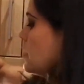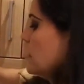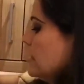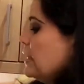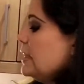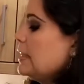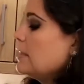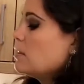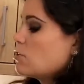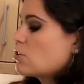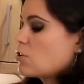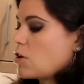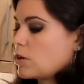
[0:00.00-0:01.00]
Now I need
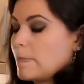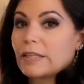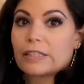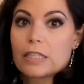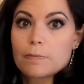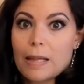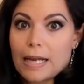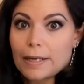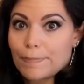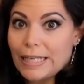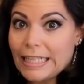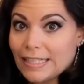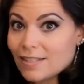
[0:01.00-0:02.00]
to talk about these black
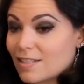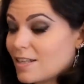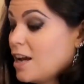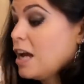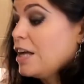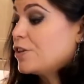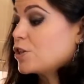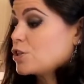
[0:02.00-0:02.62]
beans. They're